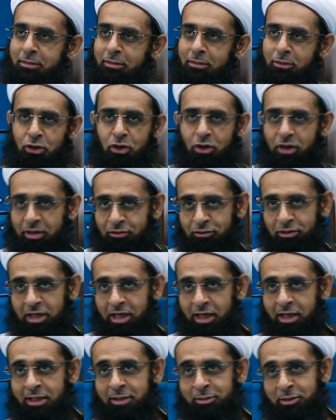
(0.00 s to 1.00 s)
not every
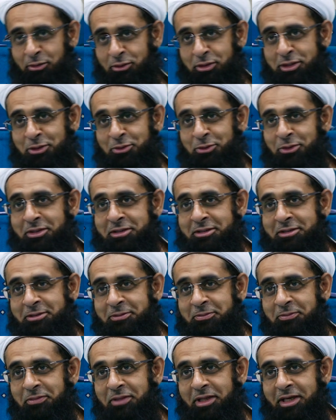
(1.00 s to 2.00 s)
alim I wish it was
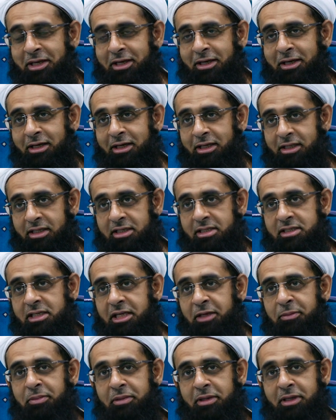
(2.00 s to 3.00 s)
the
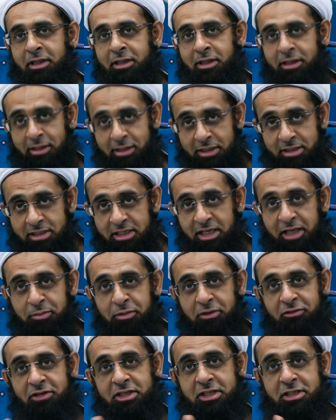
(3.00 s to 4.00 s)
sleep the, the sleep
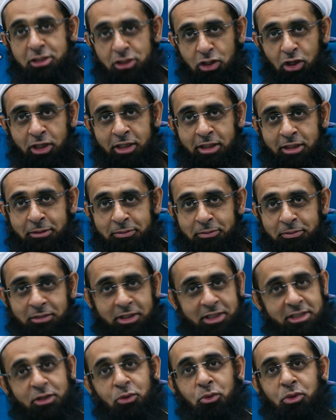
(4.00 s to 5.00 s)
of a scholar
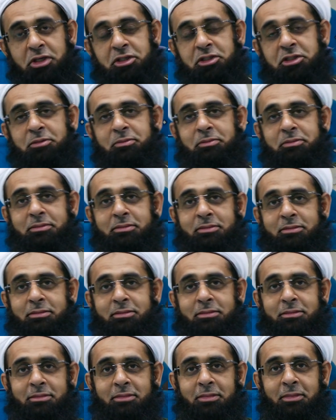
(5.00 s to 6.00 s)
is a worship
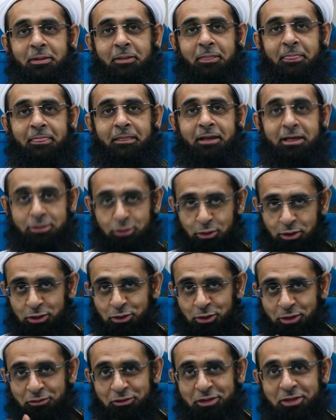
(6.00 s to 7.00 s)
as long as he's
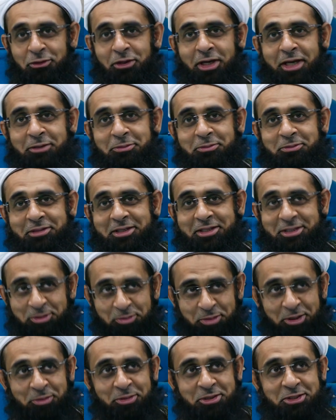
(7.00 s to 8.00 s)
doing for the right, he's a
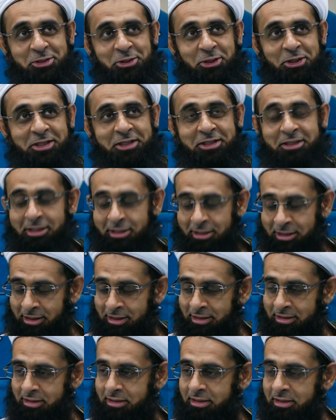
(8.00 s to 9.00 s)
proper scholar, then
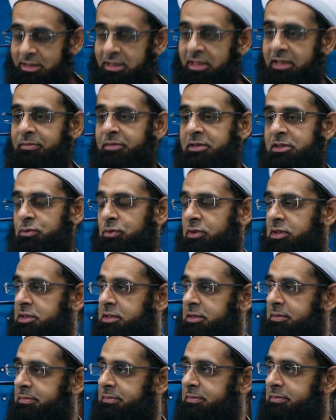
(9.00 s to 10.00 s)
his sleep is
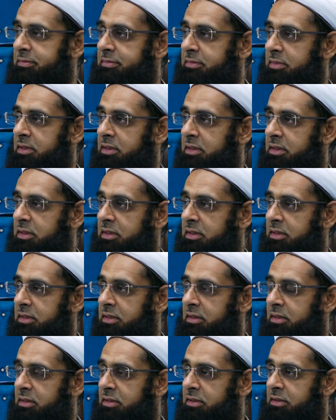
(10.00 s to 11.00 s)
worship.
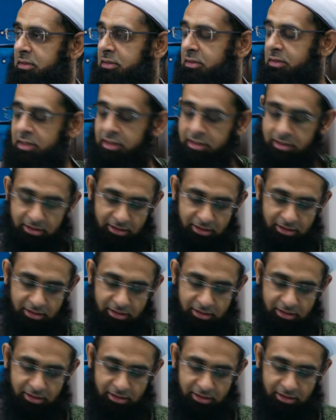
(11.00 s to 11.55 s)
Right?